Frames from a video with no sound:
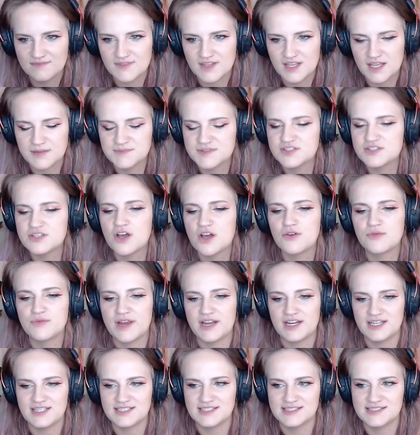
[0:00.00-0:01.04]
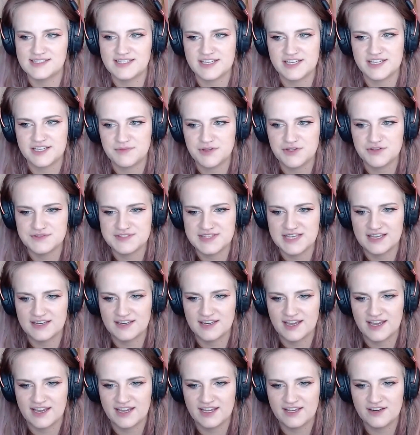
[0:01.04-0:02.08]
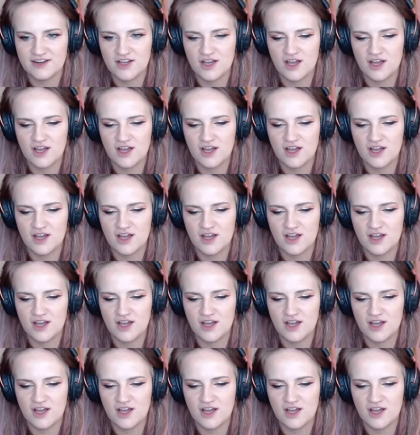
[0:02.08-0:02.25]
I'm so ready to see him use that knight.